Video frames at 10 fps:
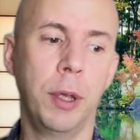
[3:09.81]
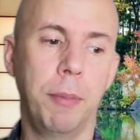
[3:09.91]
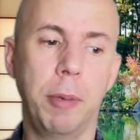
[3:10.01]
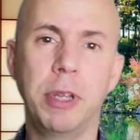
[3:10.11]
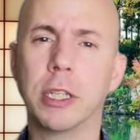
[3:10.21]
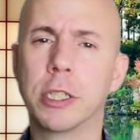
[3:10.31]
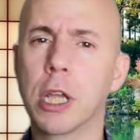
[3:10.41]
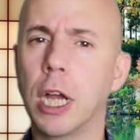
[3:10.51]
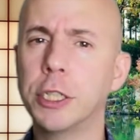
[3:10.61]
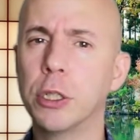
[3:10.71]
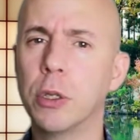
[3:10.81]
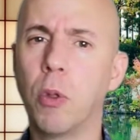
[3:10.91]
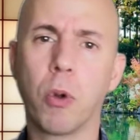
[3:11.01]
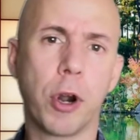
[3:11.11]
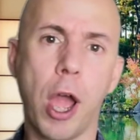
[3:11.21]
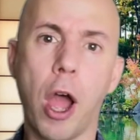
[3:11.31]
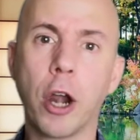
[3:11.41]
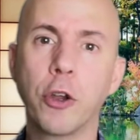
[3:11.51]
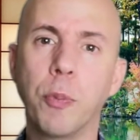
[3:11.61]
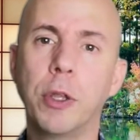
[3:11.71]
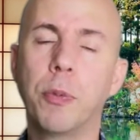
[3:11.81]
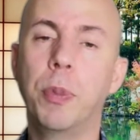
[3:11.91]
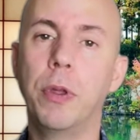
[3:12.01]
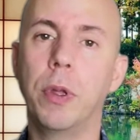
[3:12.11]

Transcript: maybe discussion or argument